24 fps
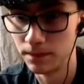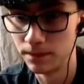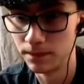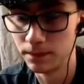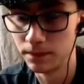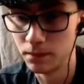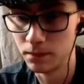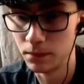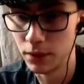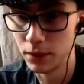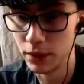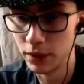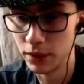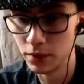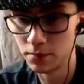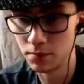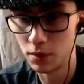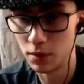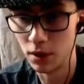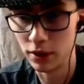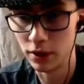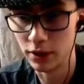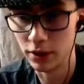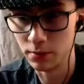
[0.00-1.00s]
But it is
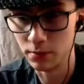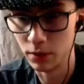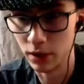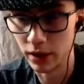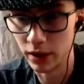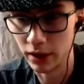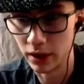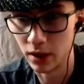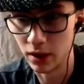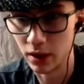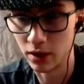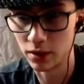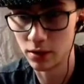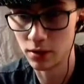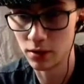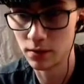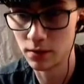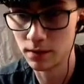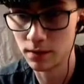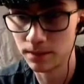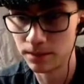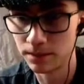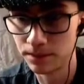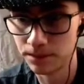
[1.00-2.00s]
possible, I guess.
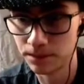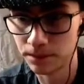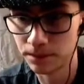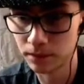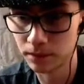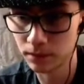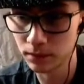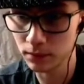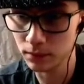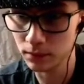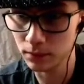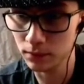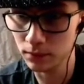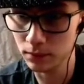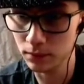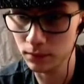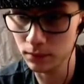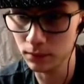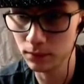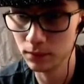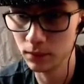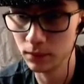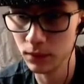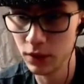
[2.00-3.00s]

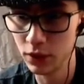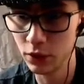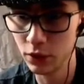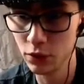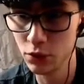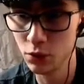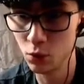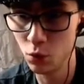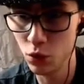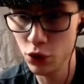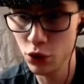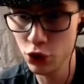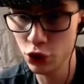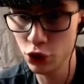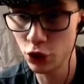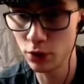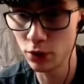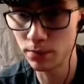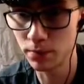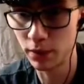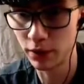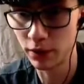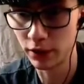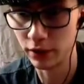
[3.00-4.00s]
You lose 1
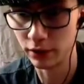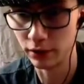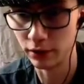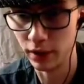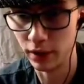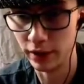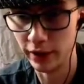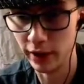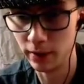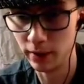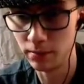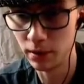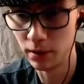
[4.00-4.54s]
troop on the run-up.